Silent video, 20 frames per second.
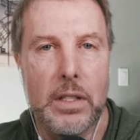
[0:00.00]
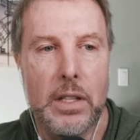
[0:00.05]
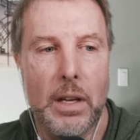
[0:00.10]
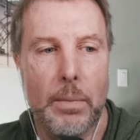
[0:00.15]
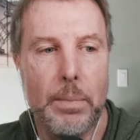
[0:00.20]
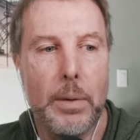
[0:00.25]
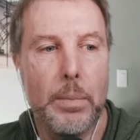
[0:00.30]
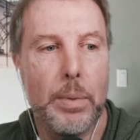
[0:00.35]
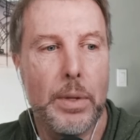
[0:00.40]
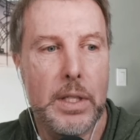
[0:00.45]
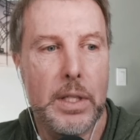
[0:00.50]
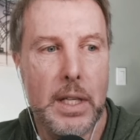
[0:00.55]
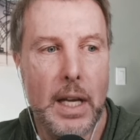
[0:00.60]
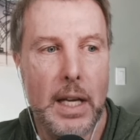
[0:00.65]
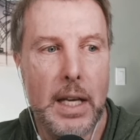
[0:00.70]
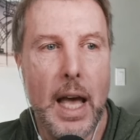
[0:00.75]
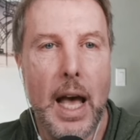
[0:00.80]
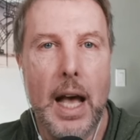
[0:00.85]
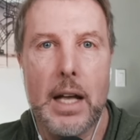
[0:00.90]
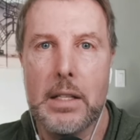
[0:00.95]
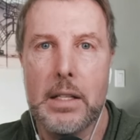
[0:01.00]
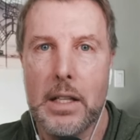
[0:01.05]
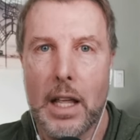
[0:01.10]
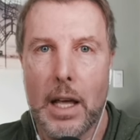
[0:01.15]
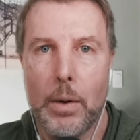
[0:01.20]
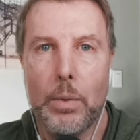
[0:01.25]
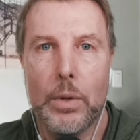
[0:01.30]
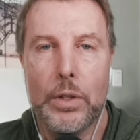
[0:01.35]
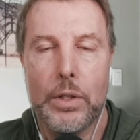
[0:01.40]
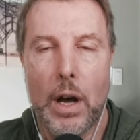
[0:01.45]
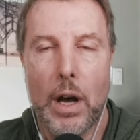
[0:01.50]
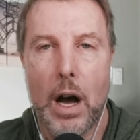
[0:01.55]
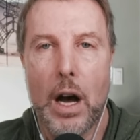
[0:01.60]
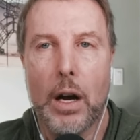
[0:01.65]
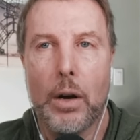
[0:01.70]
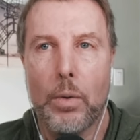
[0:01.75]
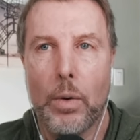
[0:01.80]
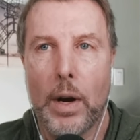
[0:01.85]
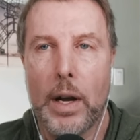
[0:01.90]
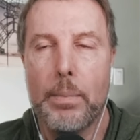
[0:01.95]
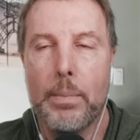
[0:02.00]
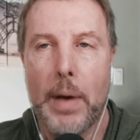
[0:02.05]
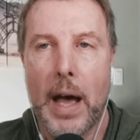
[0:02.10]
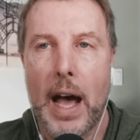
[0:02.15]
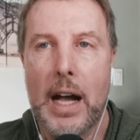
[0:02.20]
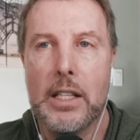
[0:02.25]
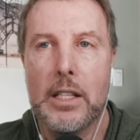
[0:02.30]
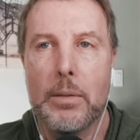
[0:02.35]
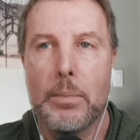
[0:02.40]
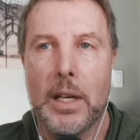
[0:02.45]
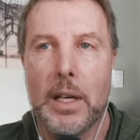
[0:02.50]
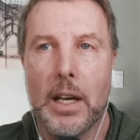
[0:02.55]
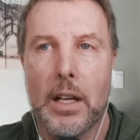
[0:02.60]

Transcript: Some people say, yes, they will talk right back to me.